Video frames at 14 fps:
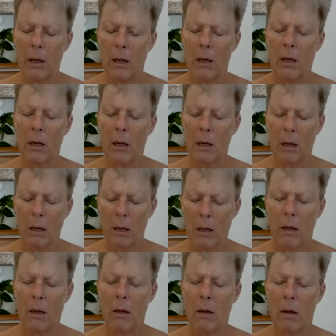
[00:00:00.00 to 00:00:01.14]

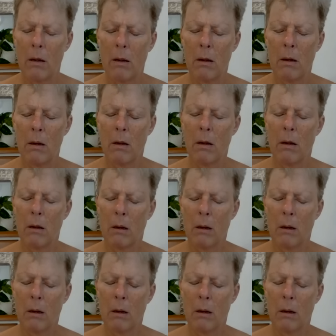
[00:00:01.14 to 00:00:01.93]
Nothing is said.